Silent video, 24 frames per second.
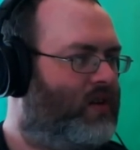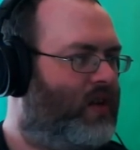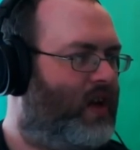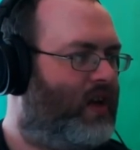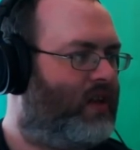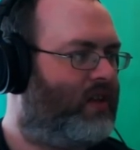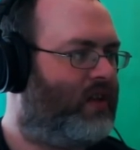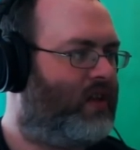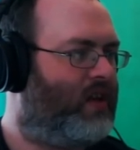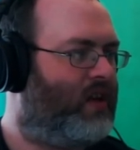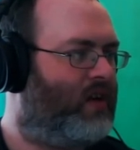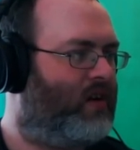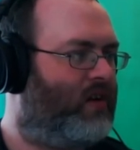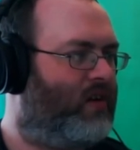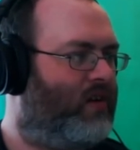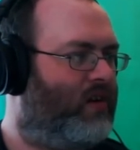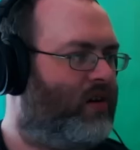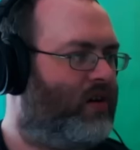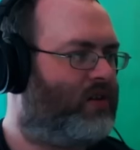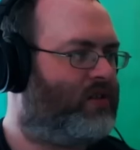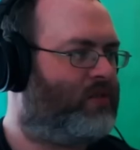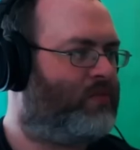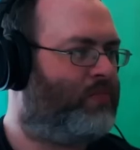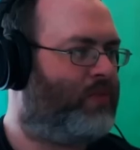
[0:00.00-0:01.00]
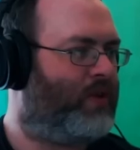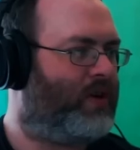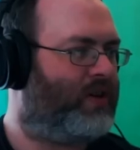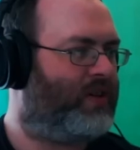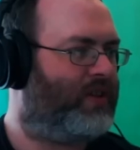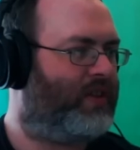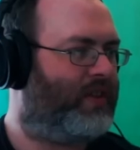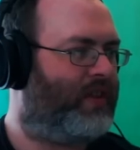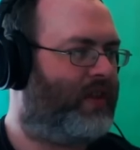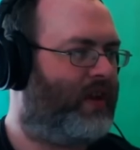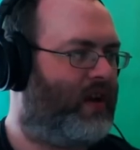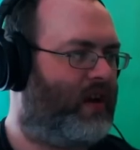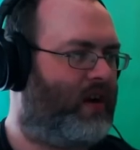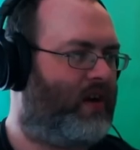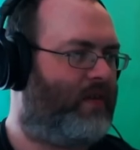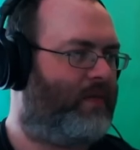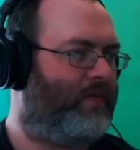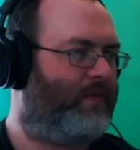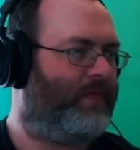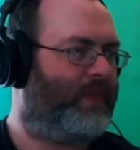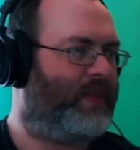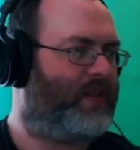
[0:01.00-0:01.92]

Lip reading: Death here is birth there.